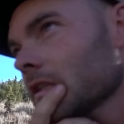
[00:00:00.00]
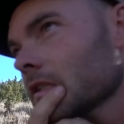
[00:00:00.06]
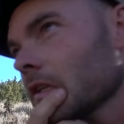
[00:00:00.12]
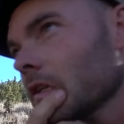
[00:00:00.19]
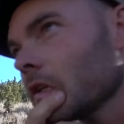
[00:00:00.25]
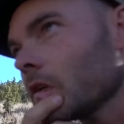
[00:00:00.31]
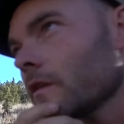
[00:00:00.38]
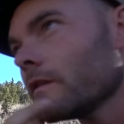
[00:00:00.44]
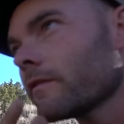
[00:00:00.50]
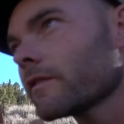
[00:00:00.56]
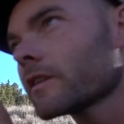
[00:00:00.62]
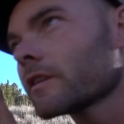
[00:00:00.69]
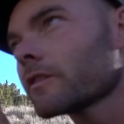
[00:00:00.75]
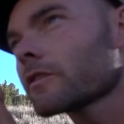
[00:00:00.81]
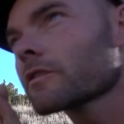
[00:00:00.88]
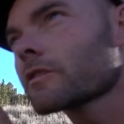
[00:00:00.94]
So
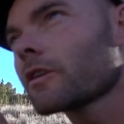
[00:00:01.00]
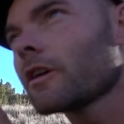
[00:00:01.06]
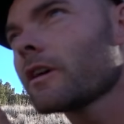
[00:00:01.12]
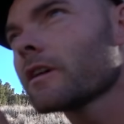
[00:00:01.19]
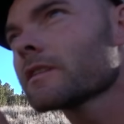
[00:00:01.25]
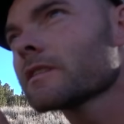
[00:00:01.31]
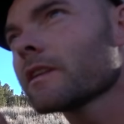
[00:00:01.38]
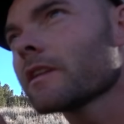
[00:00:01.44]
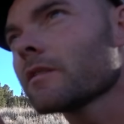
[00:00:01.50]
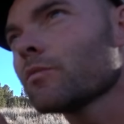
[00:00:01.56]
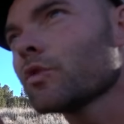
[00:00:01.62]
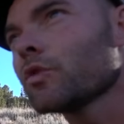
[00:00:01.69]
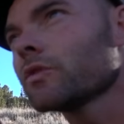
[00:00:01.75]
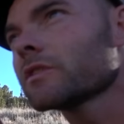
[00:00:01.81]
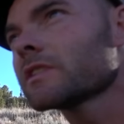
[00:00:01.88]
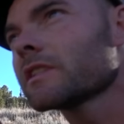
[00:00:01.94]
fingers crossed that the
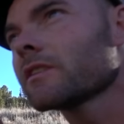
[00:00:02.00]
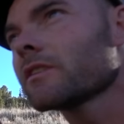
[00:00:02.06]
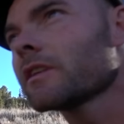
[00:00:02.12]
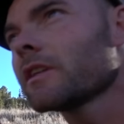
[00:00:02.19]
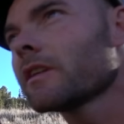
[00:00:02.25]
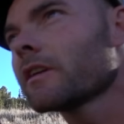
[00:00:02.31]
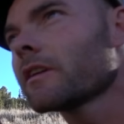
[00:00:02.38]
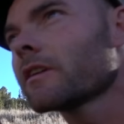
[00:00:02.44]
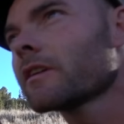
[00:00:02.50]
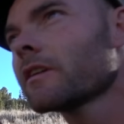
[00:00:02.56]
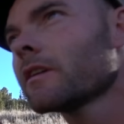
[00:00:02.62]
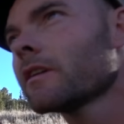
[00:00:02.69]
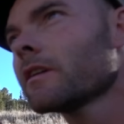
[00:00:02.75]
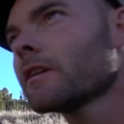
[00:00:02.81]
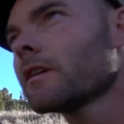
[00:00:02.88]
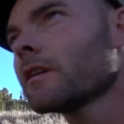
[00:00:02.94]
bull's still in there. The
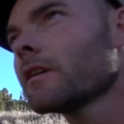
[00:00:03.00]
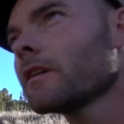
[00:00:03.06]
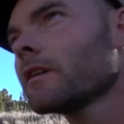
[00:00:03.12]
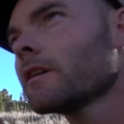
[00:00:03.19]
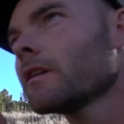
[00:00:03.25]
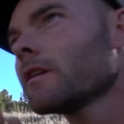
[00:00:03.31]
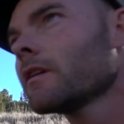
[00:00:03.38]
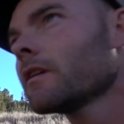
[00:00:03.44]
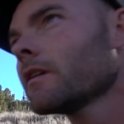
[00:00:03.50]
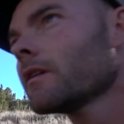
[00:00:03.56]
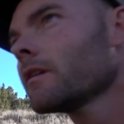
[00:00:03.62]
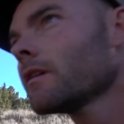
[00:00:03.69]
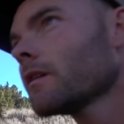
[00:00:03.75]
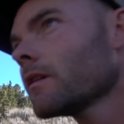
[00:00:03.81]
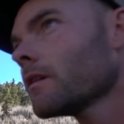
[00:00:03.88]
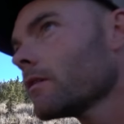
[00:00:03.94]
bull, bull just came
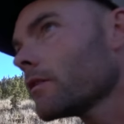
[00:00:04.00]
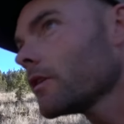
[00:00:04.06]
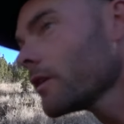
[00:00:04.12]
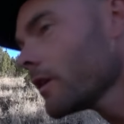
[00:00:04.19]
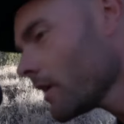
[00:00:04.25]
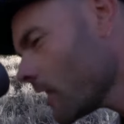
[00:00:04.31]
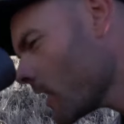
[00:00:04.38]
out. Really?